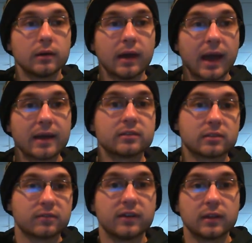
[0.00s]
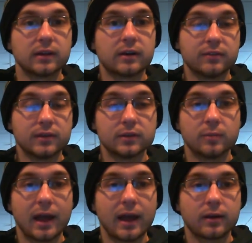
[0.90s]
as Philadelphia's
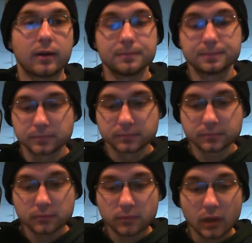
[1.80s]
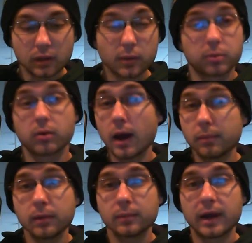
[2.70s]
backup. The
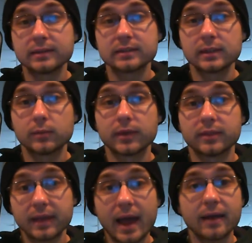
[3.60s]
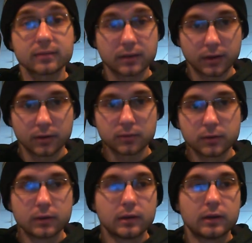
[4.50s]
problem I see with that, though,
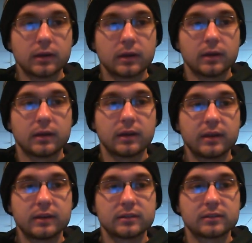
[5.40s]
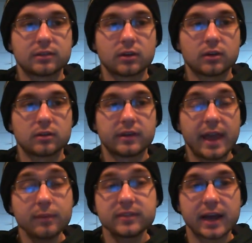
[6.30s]
is
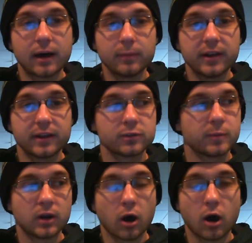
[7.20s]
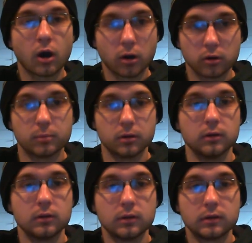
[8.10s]
Cam Talbot has been horrible
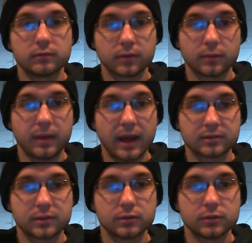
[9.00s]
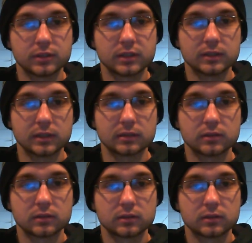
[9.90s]
for the past two seasons.